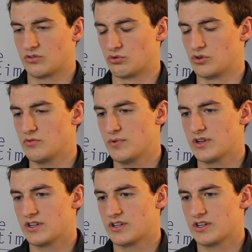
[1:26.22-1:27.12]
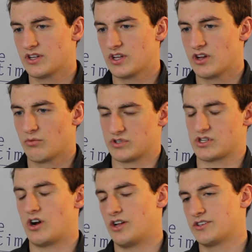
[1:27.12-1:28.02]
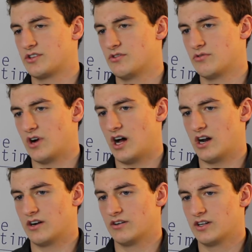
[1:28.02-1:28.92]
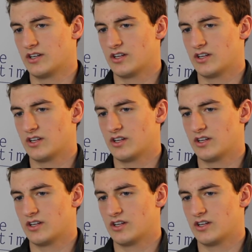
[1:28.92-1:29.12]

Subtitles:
group was called to our